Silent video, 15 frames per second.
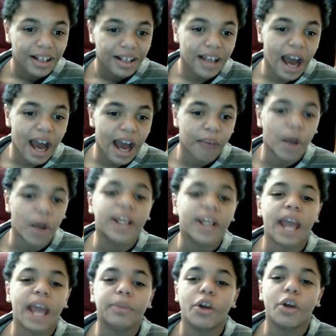Guys, what
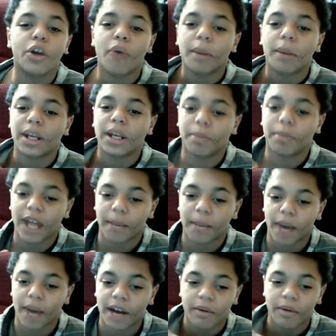game do you want me to play,
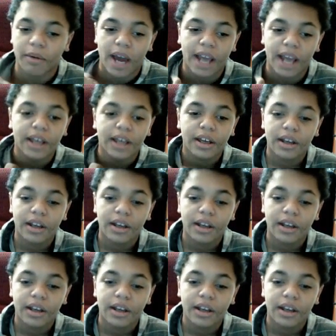by the way?